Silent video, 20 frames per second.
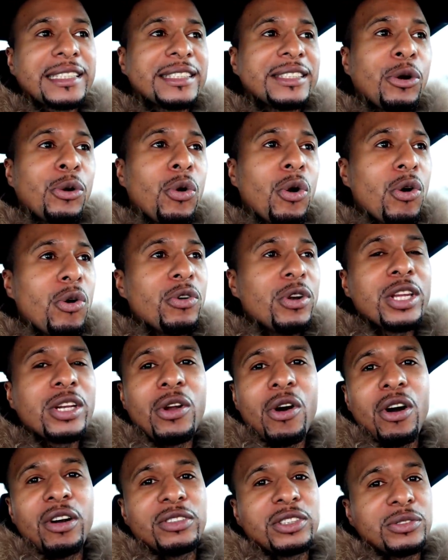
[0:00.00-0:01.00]
There's no on
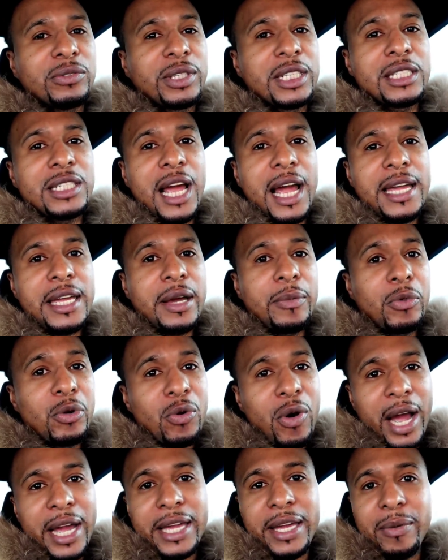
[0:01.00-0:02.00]
and off switch. I am
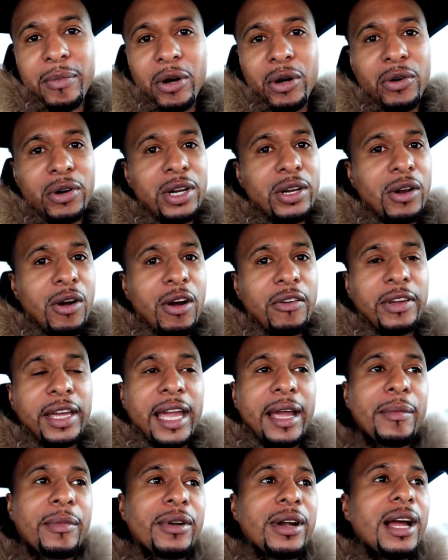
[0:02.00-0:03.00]
who I am on and off
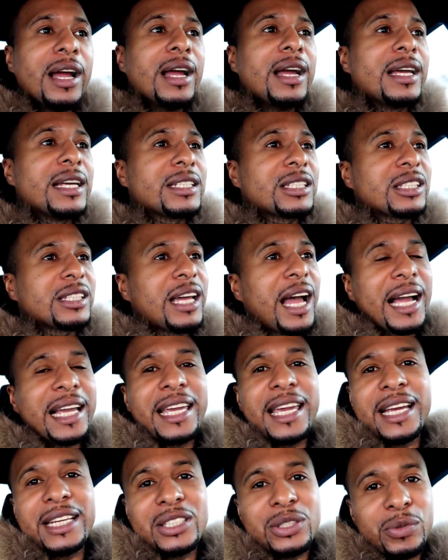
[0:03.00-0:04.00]
camera. It's I
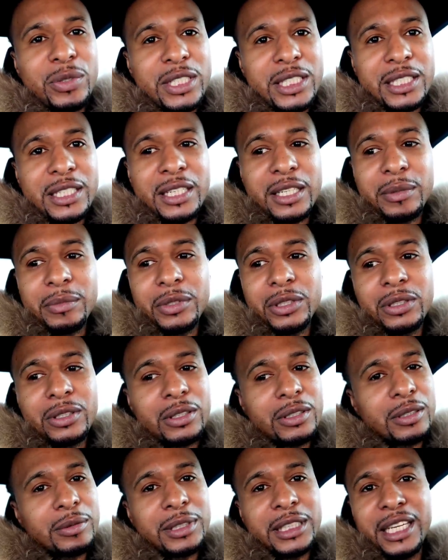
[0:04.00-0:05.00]
can't switch it up. You
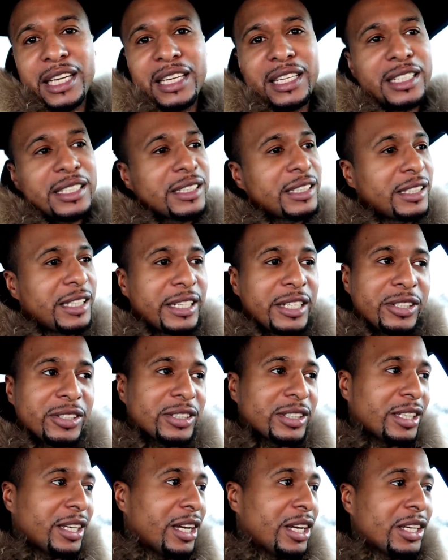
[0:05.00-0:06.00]
know what I'm saying? It's,
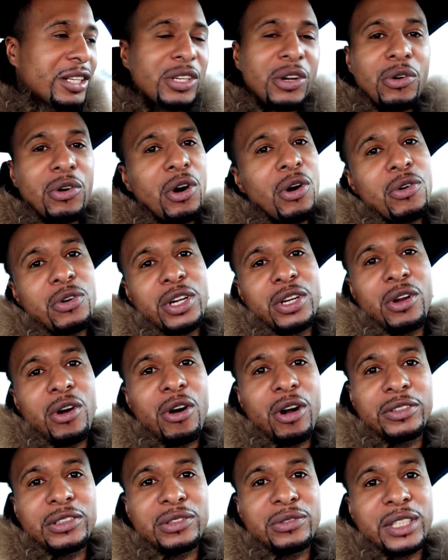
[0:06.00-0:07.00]
there's no on and
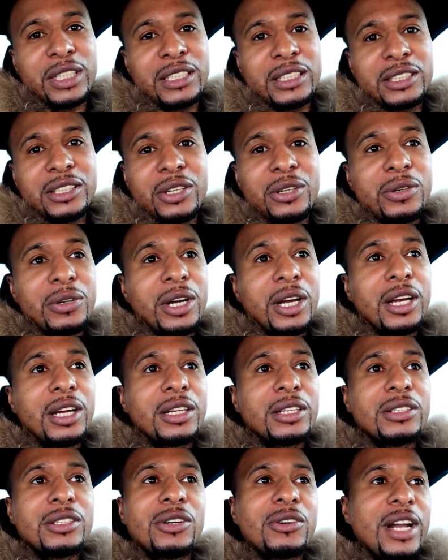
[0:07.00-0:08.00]
off switch. So,
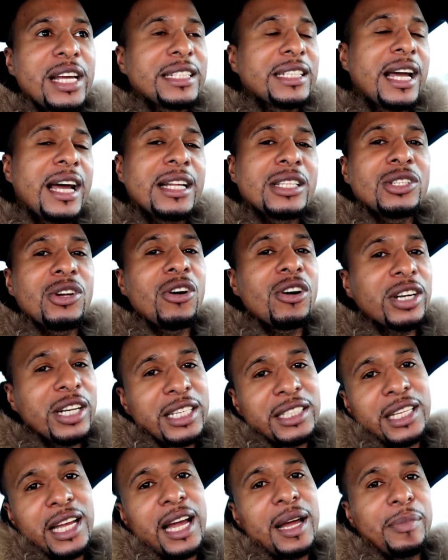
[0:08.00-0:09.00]
you know, that's how I talk,
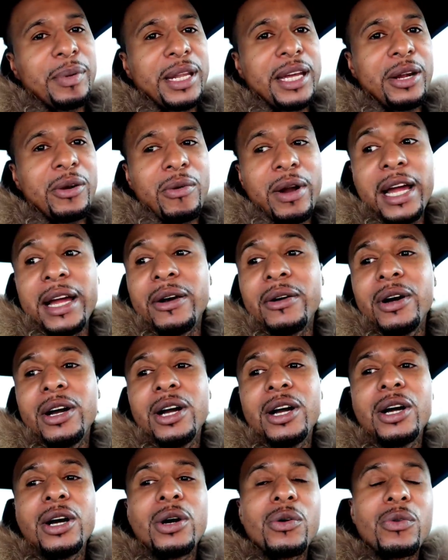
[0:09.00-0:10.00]
that's how I play around
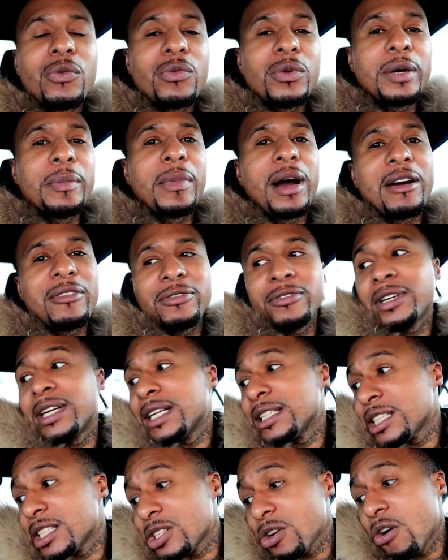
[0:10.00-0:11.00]
with my
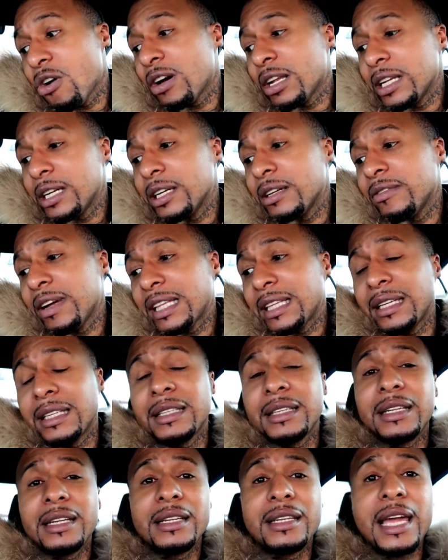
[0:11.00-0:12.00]
friends. It's all love at the
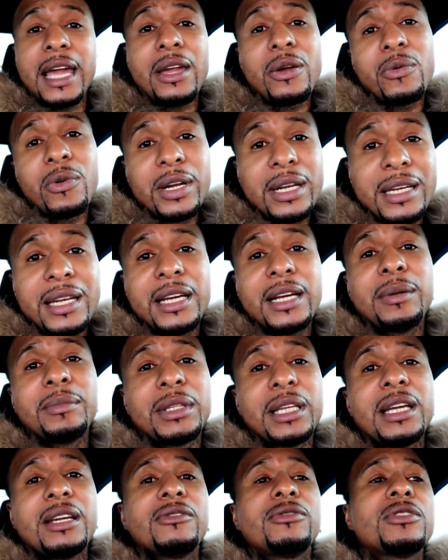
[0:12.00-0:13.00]
end of the day. One
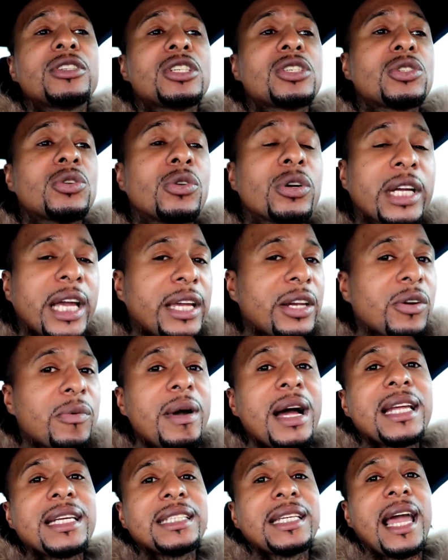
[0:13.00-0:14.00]
damn thing for sure. Can't
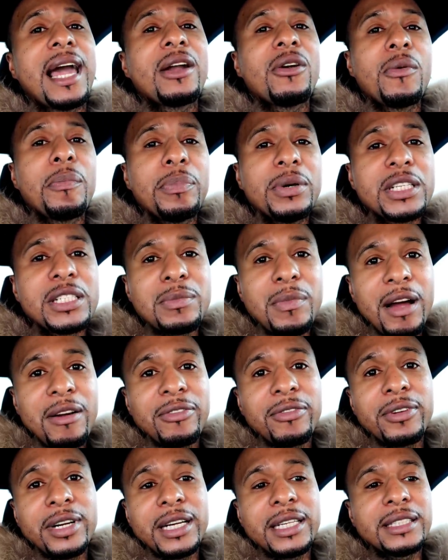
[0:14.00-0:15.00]
nobody say I don't push
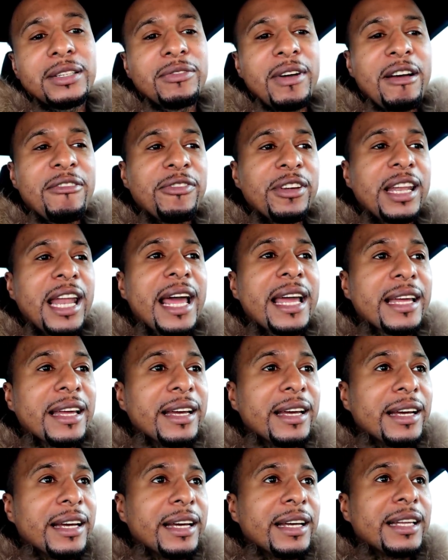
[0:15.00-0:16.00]
my friends. If I feel like
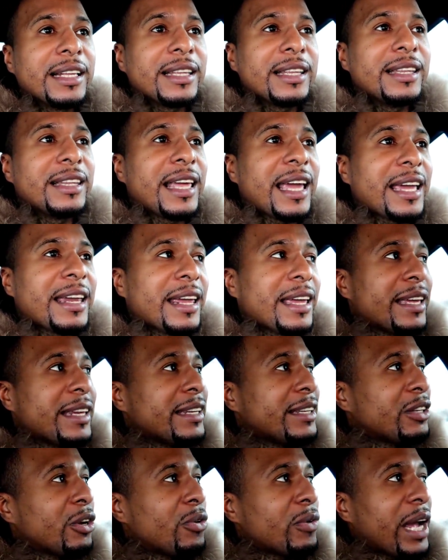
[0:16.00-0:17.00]

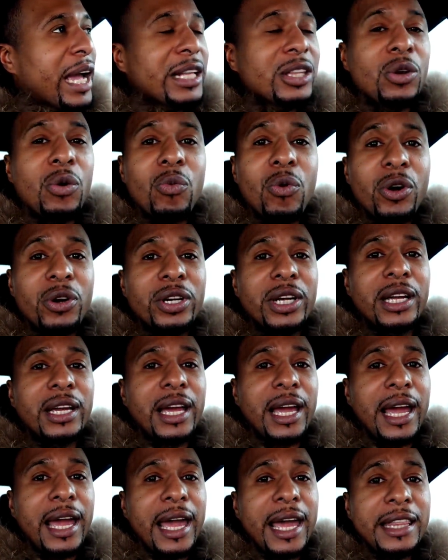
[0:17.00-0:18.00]
they don't got the work
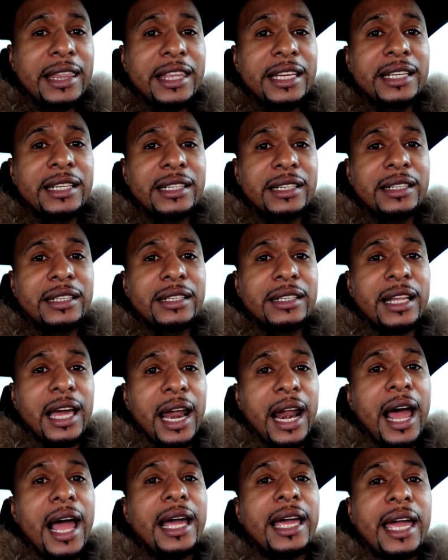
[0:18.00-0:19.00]
ethic
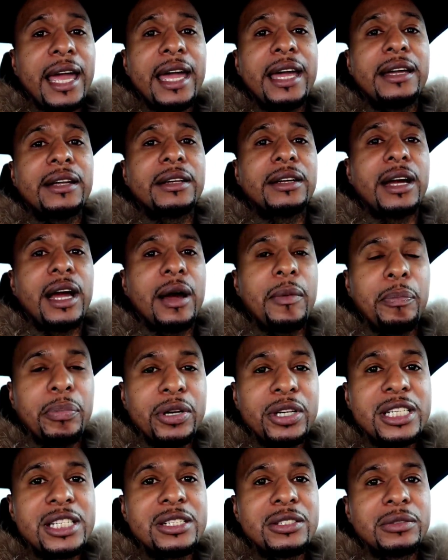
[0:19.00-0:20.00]
that I get, I
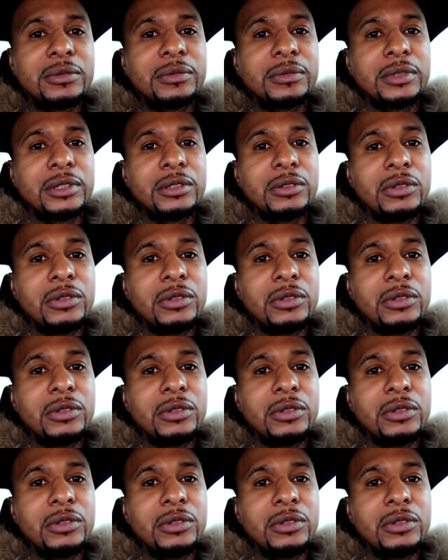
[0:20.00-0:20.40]
push them.